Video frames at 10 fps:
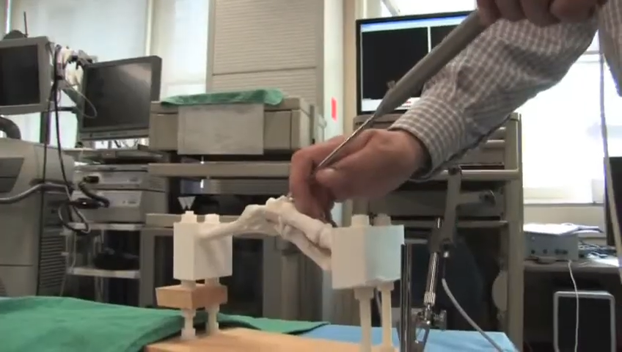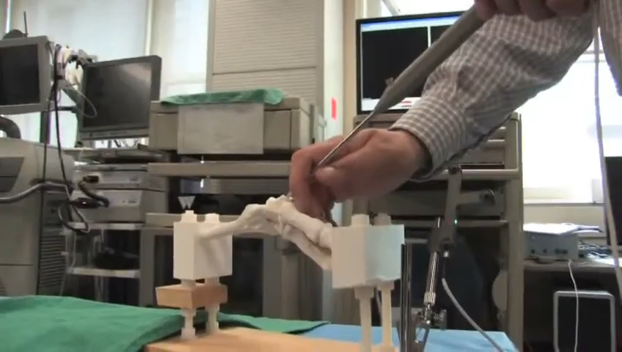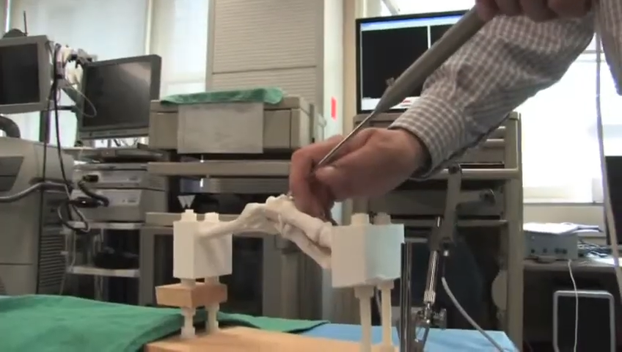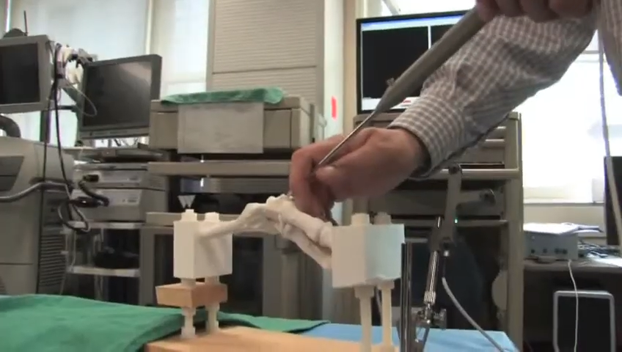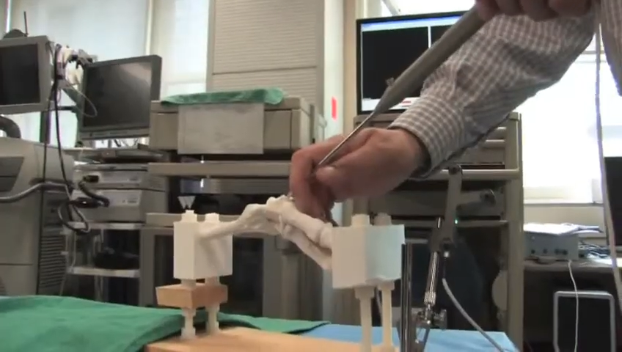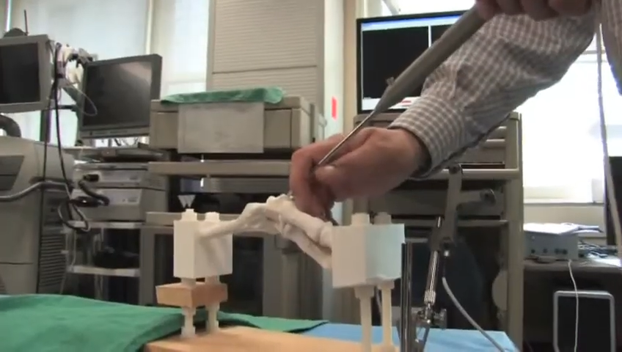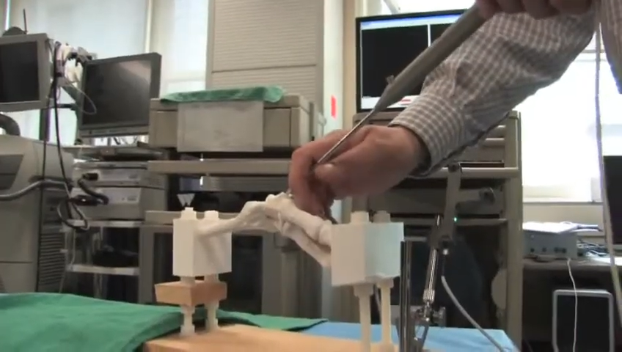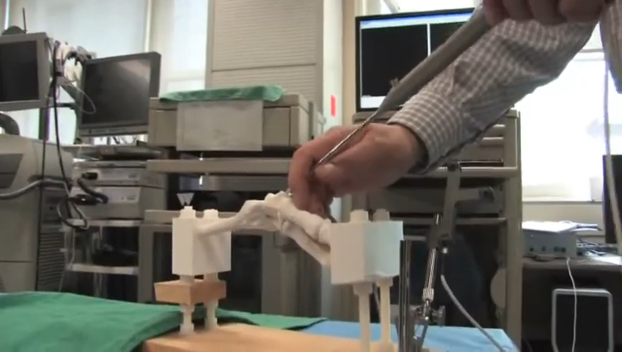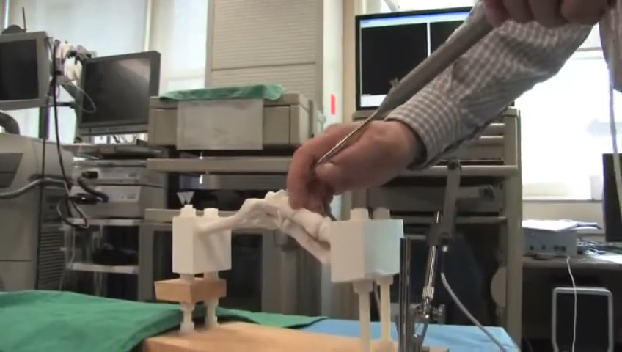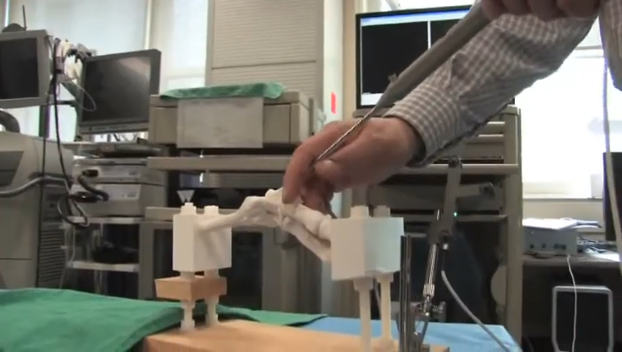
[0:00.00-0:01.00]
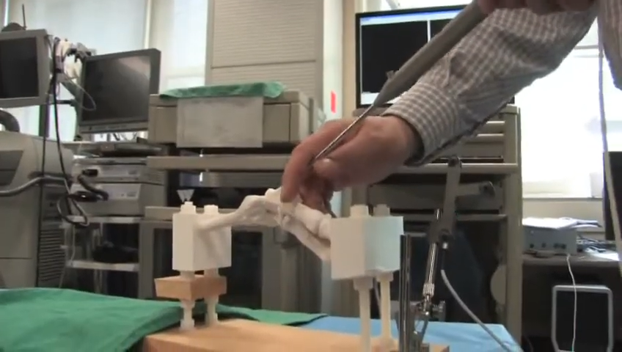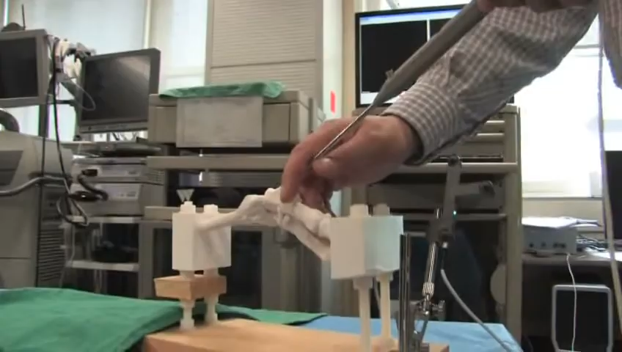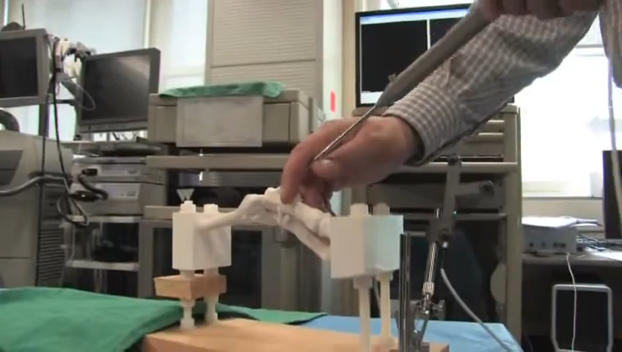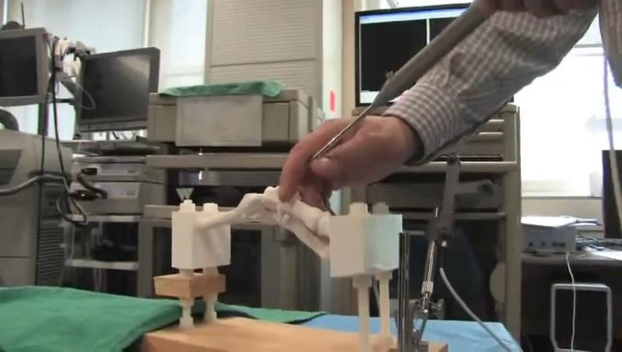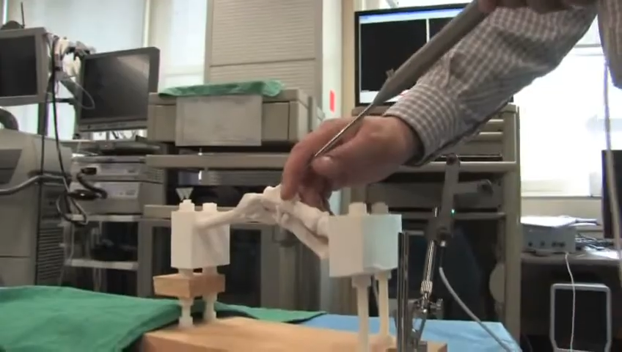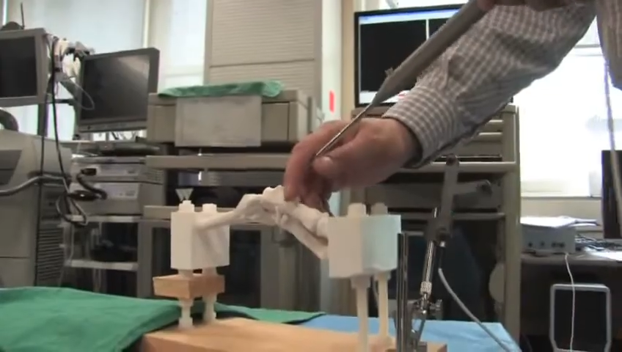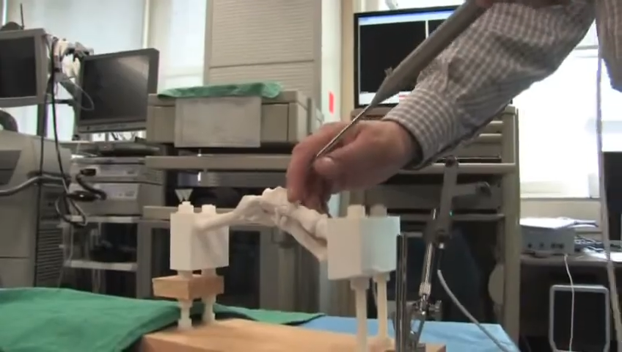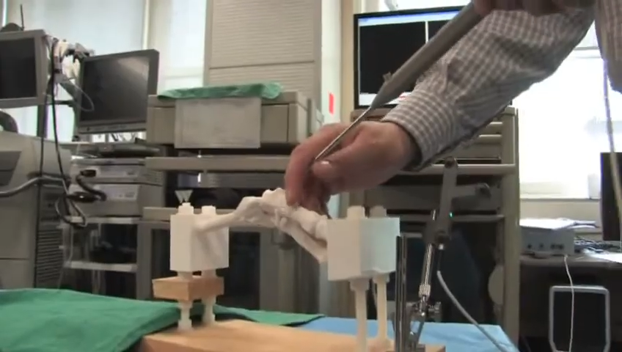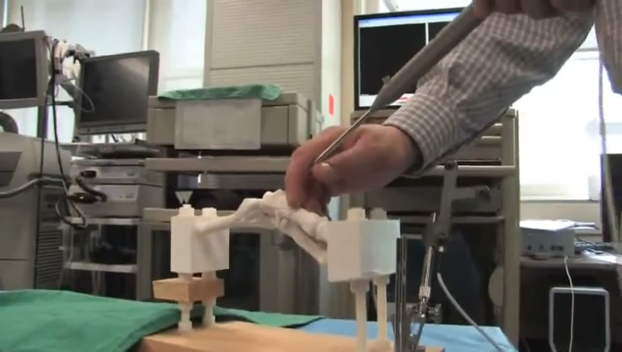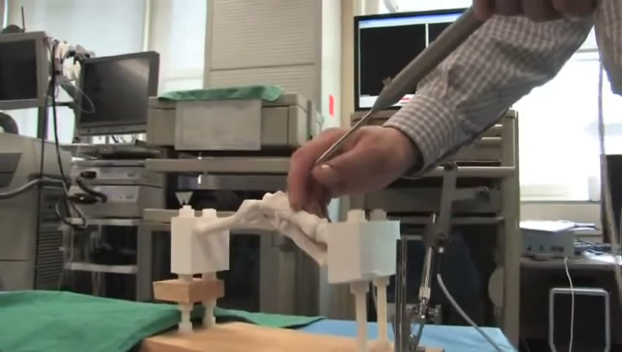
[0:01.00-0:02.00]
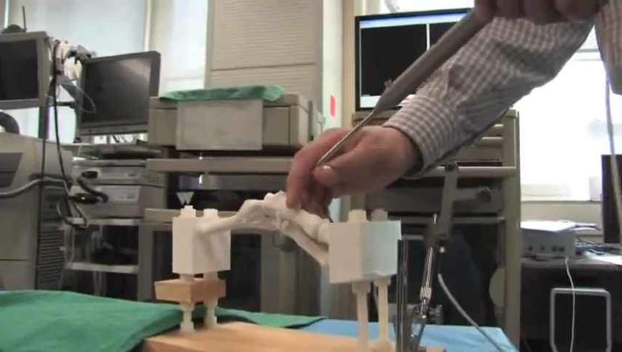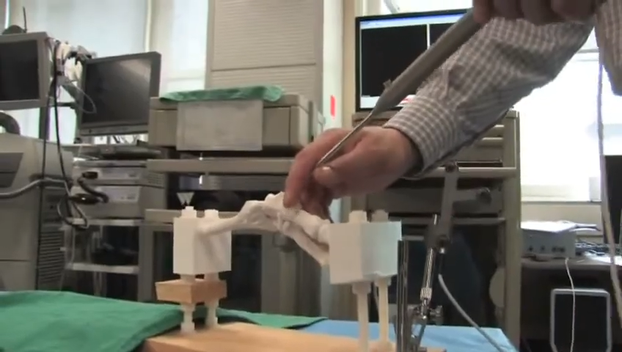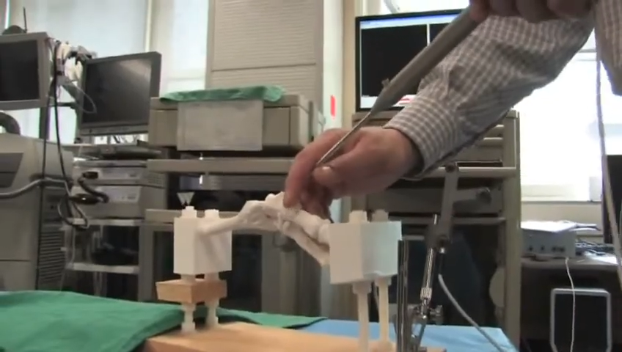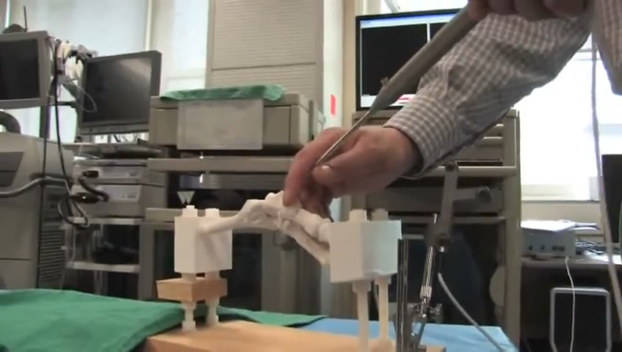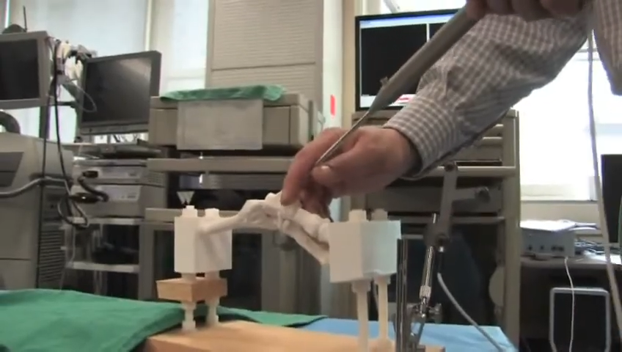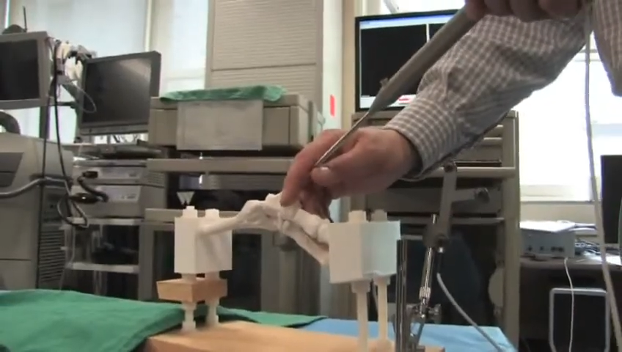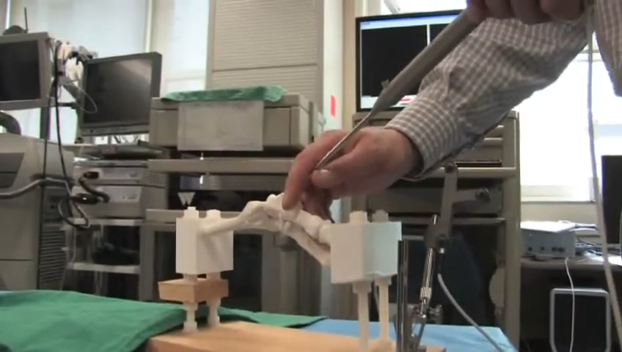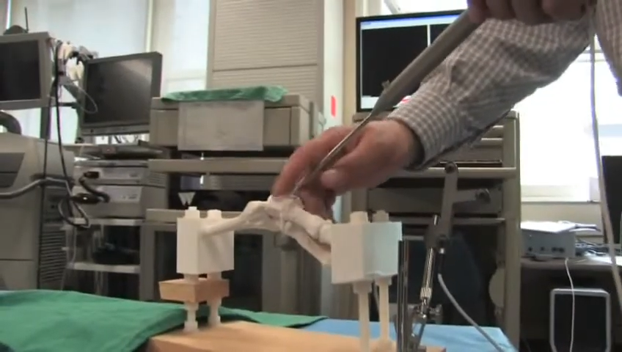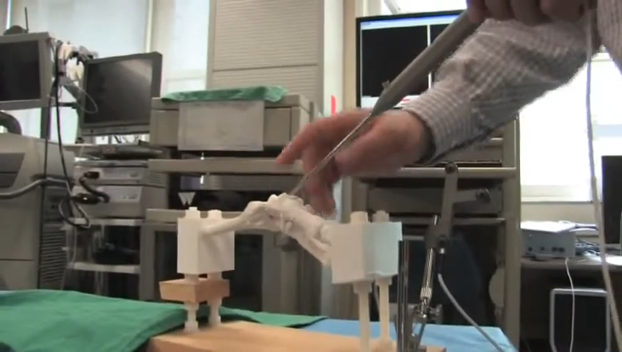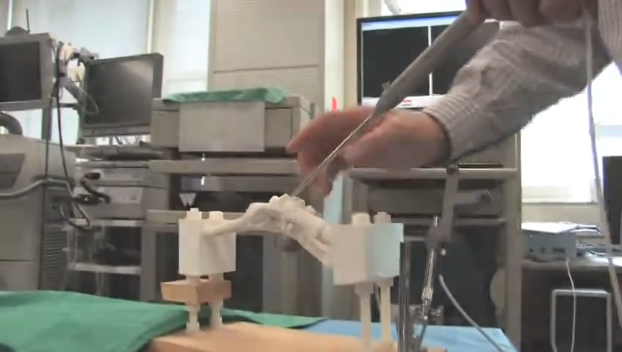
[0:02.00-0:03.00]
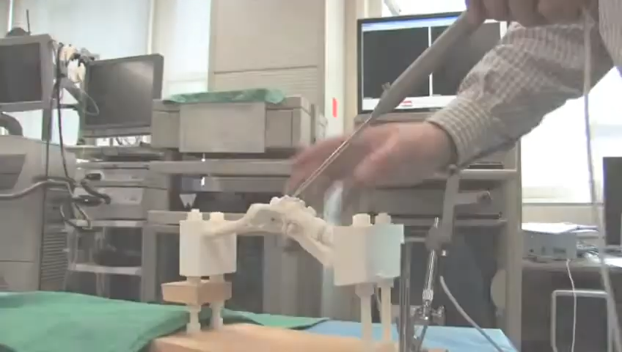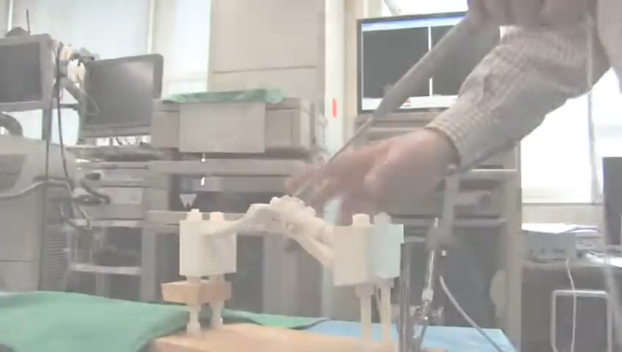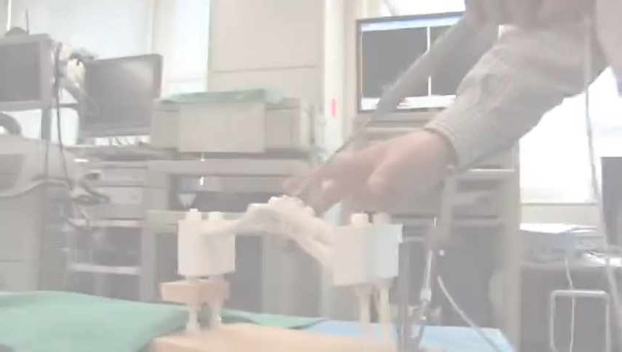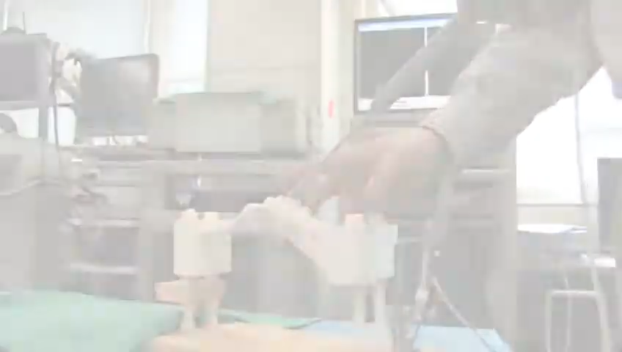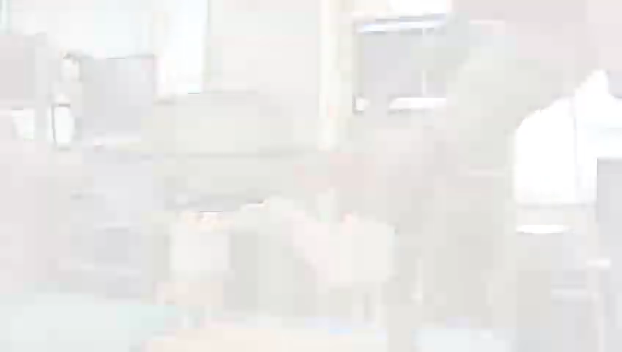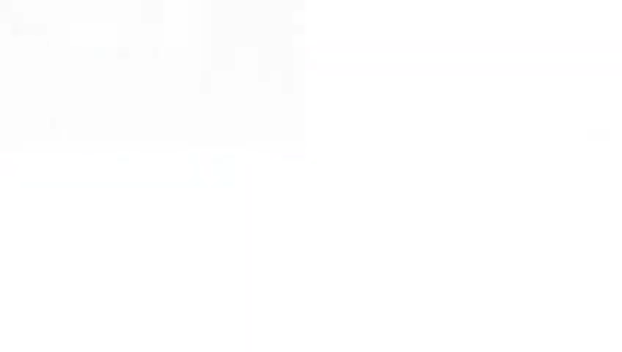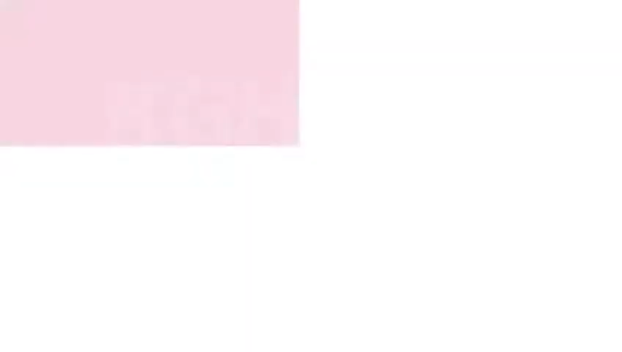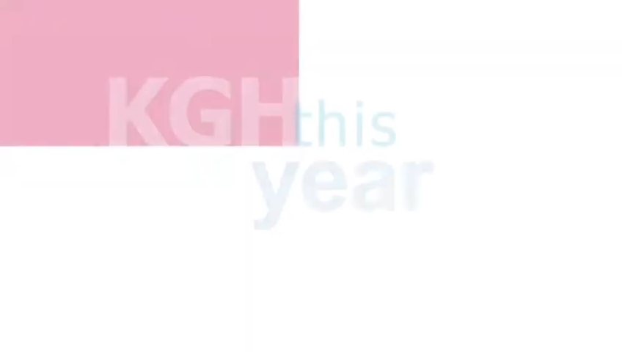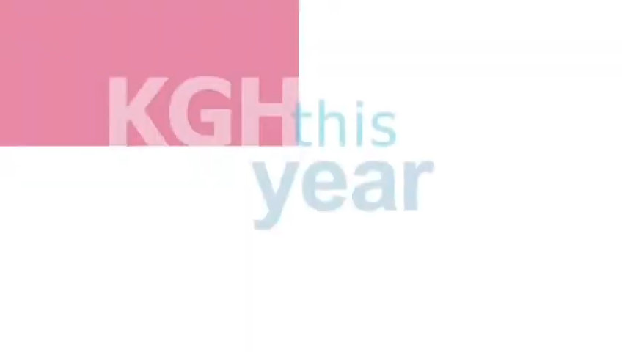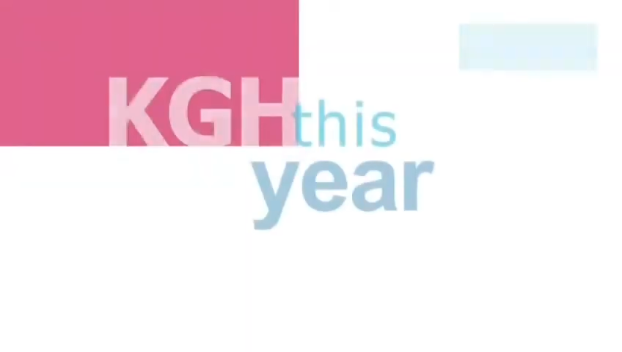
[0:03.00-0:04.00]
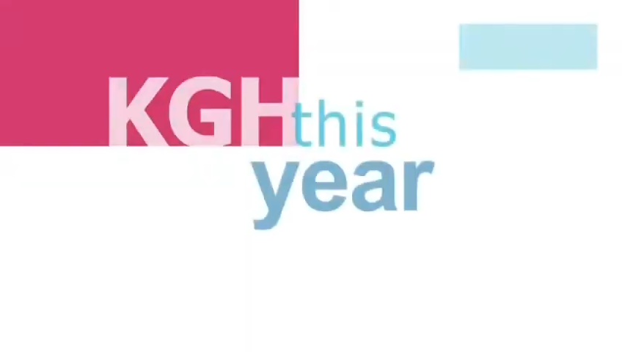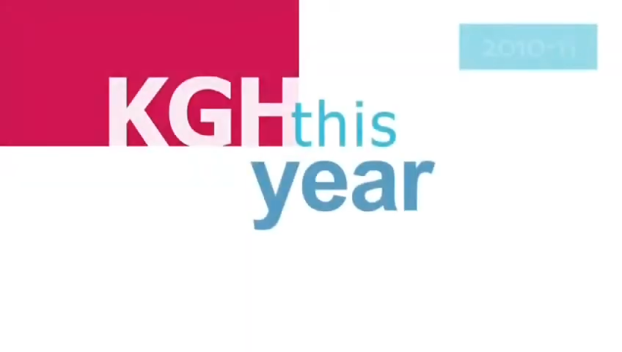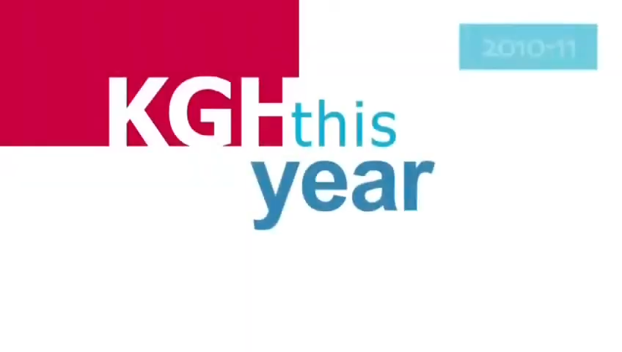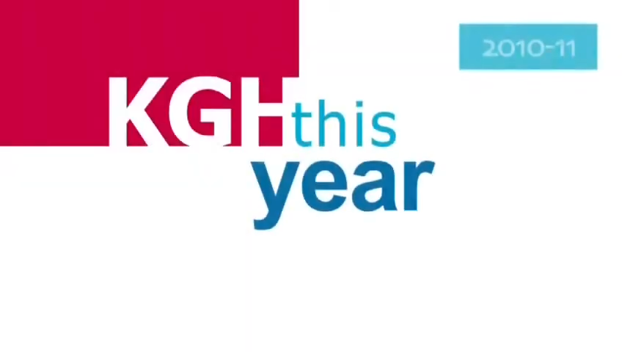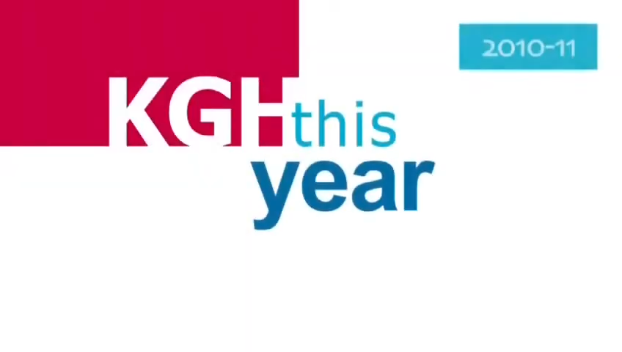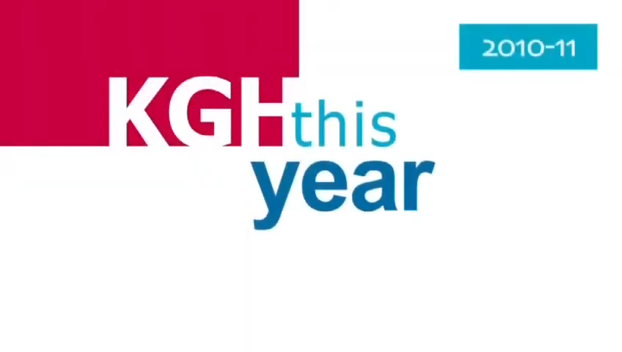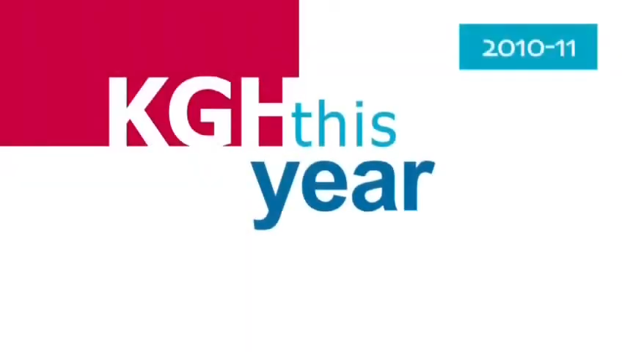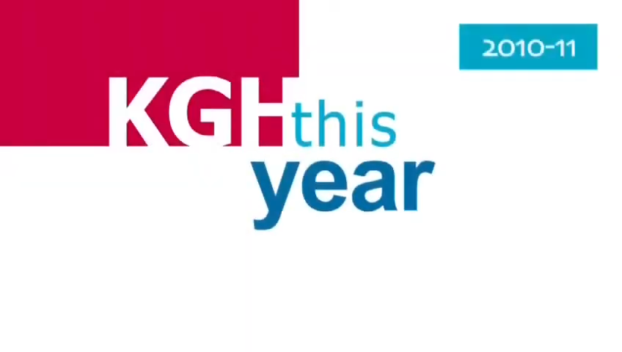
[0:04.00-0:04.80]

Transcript: Nobody's mouth can be seen.